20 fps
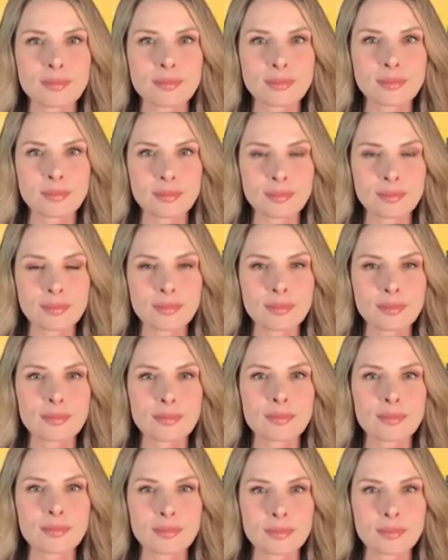
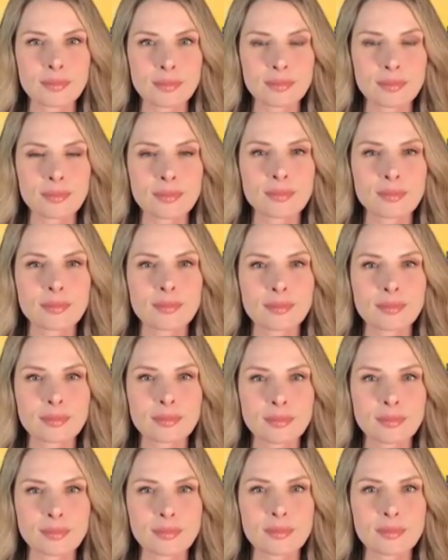
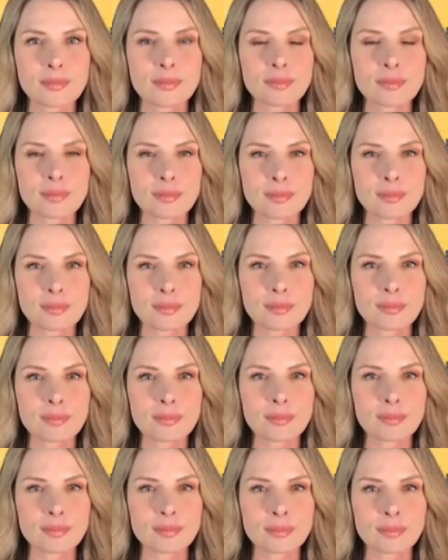
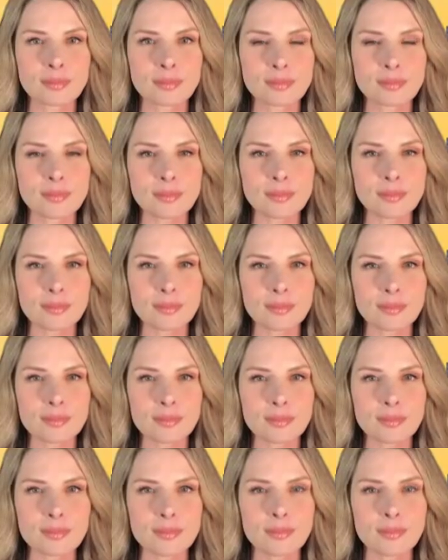
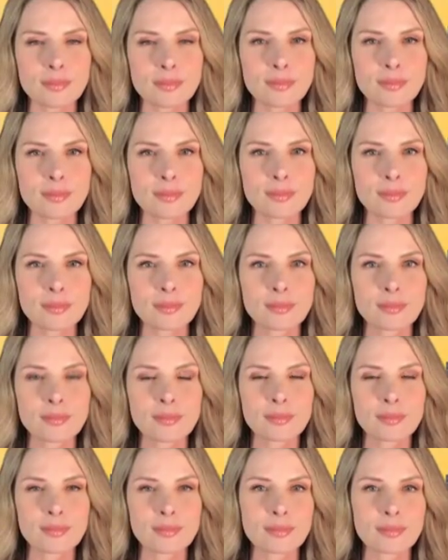
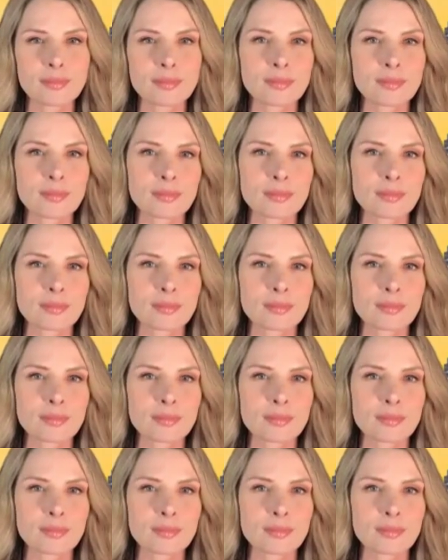The person shown says nothing.